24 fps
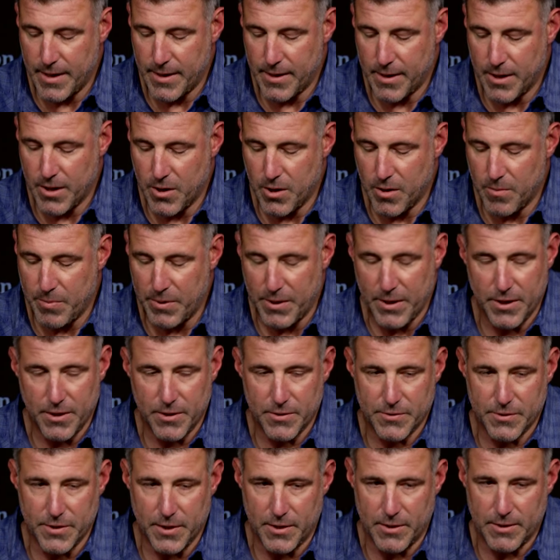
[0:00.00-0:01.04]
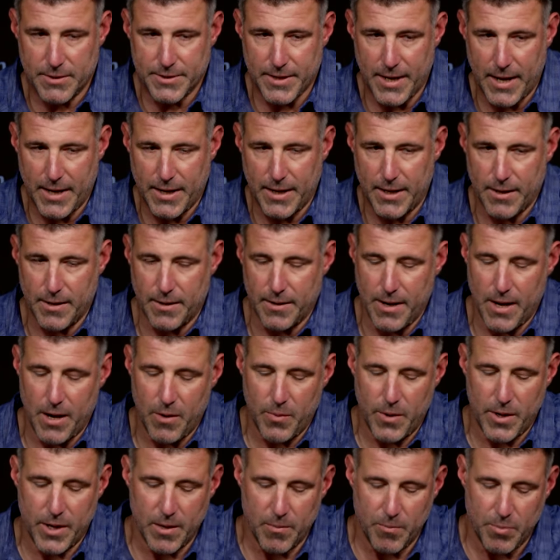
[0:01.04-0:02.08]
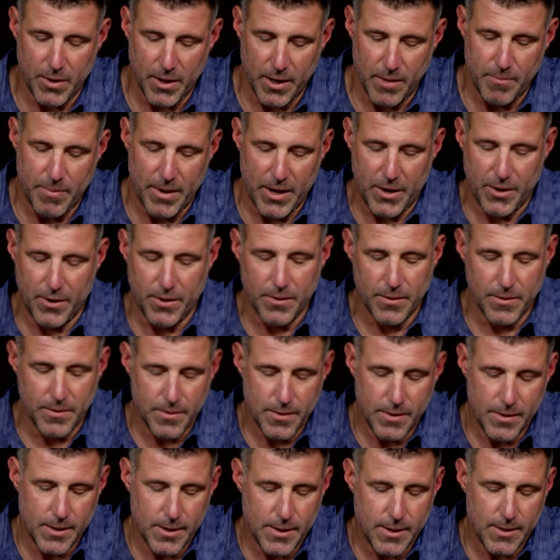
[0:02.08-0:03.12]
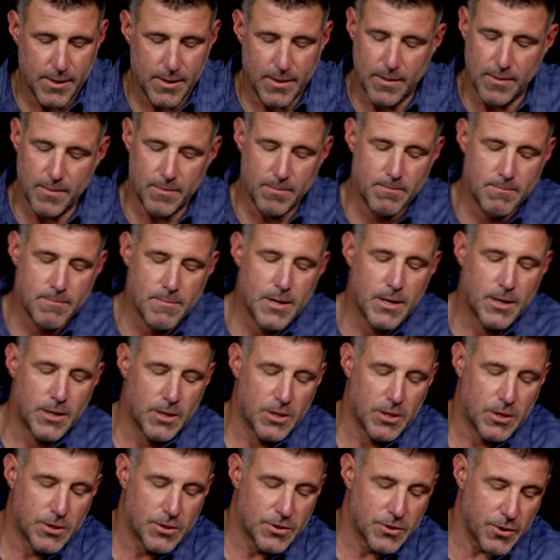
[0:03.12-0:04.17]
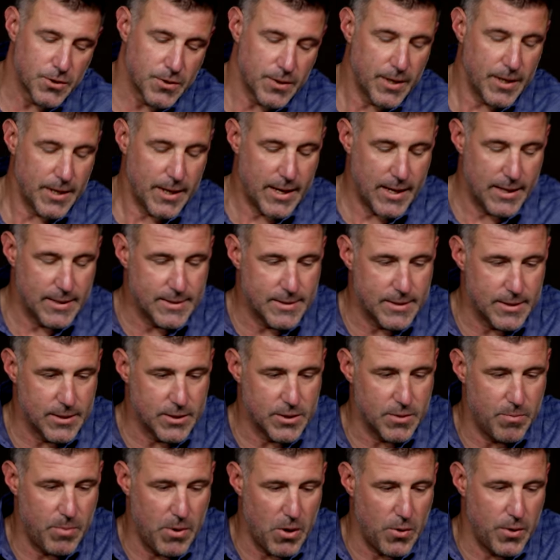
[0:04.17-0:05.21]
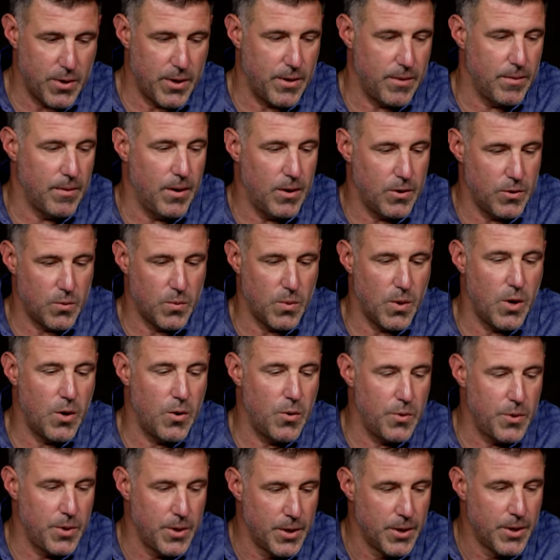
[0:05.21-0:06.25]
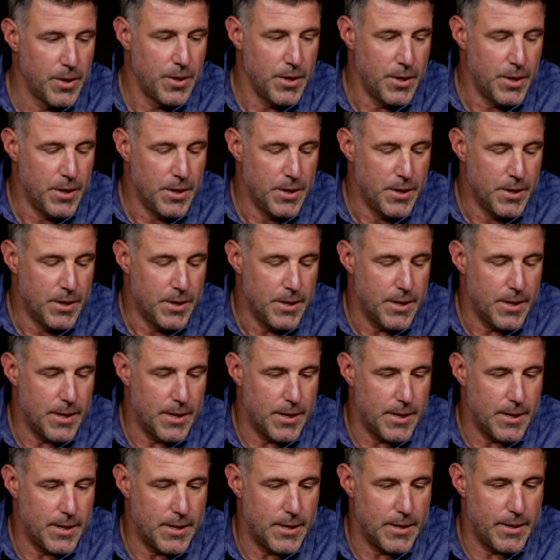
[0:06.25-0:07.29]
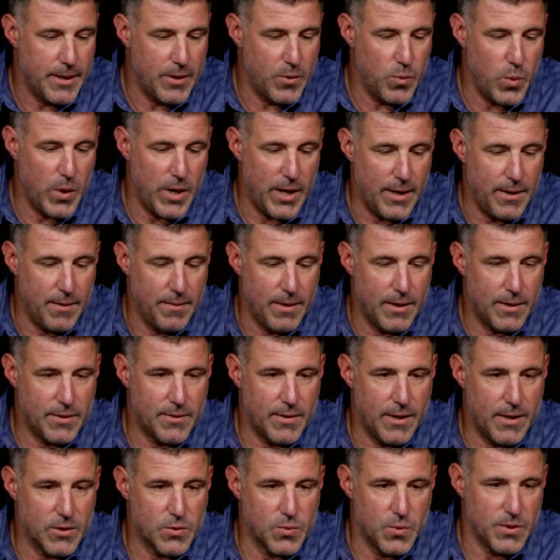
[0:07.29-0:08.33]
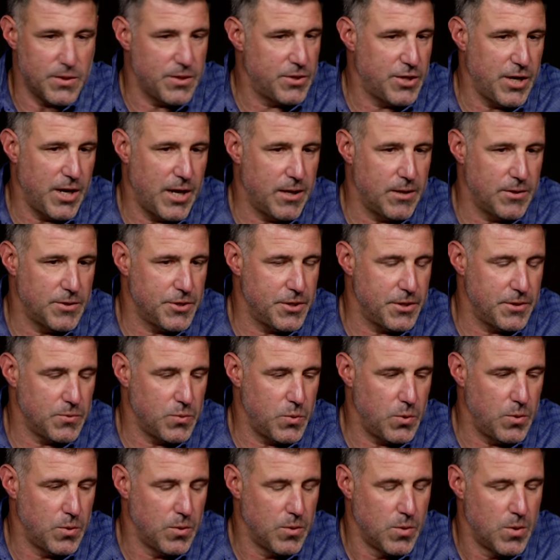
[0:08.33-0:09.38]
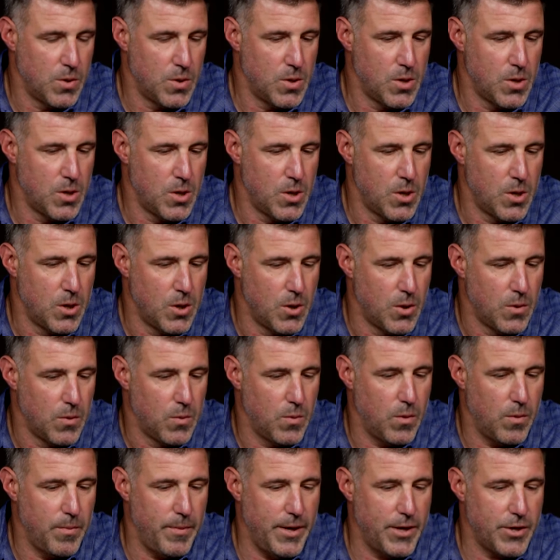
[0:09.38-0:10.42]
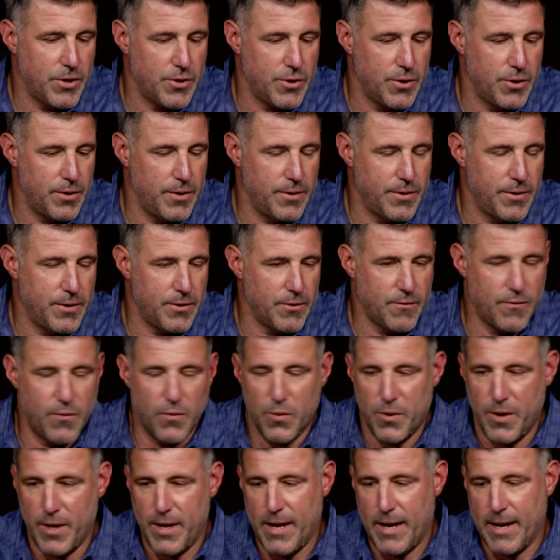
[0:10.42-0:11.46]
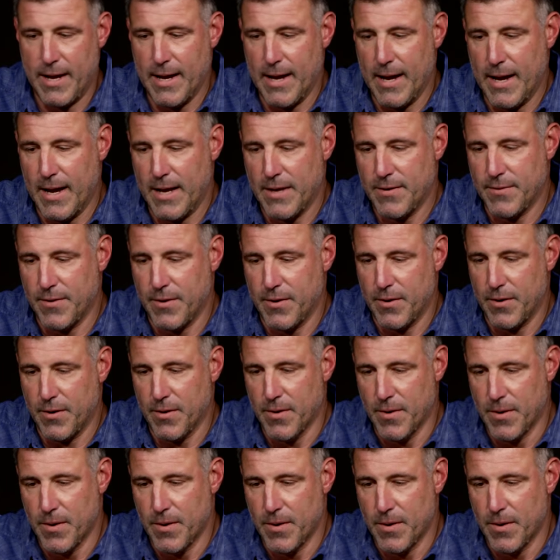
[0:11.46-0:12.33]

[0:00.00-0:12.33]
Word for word: get our players to understand it and how we can play better, certainly against this opponent on the road and win. That's what the challenge is. We'll make sure that there's 48 guys that are,